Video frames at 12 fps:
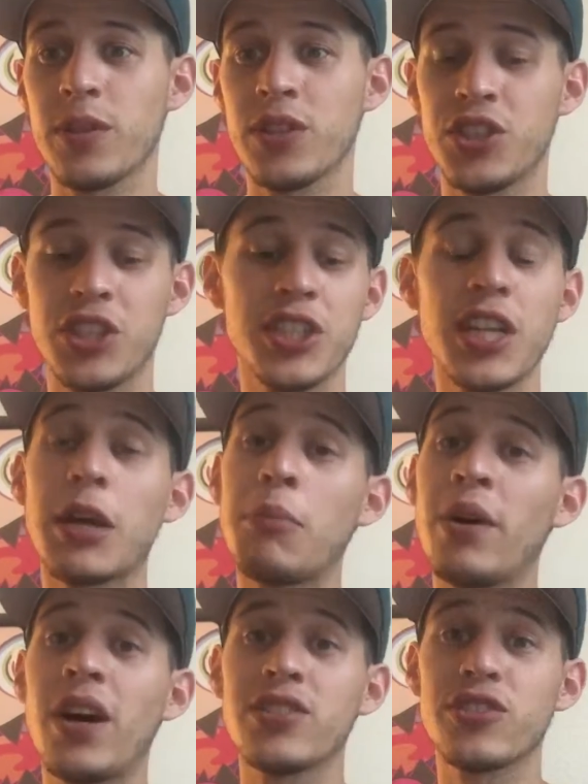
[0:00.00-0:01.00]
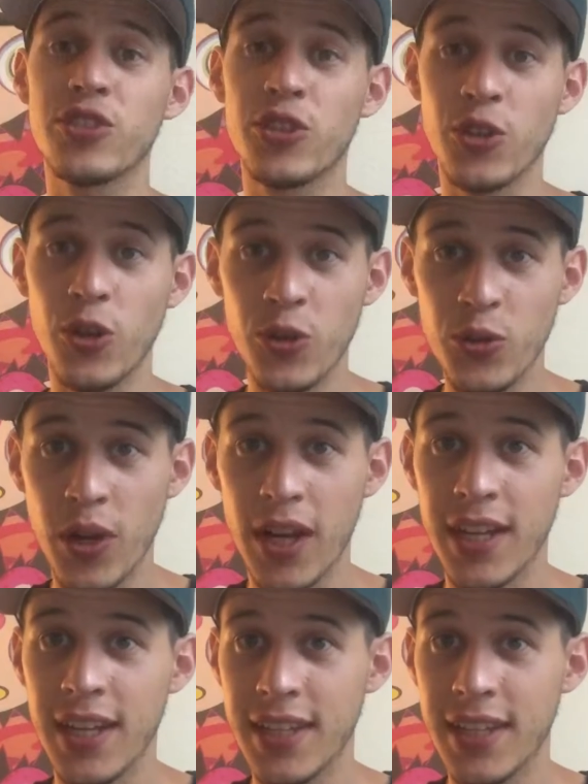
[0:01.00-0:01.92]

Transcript: she's like a boss in her own right,